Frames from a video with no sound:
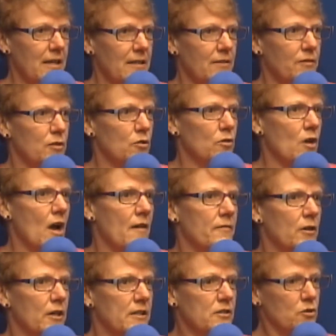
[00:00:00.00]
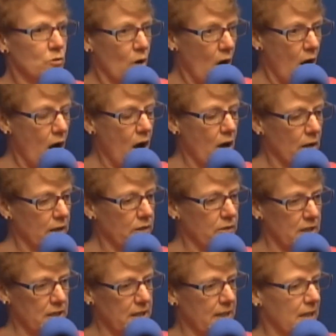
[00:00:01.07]
you're not very strong, you
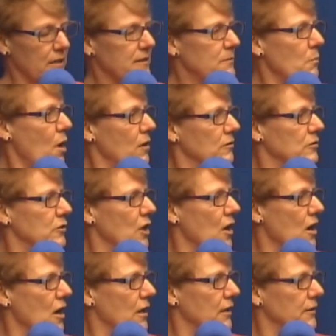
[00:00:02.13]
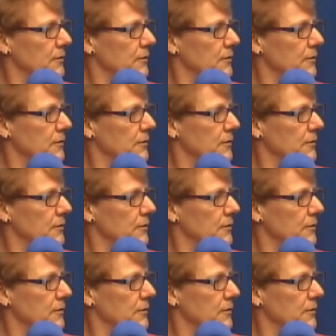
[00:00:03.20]
need to get a smaller dog.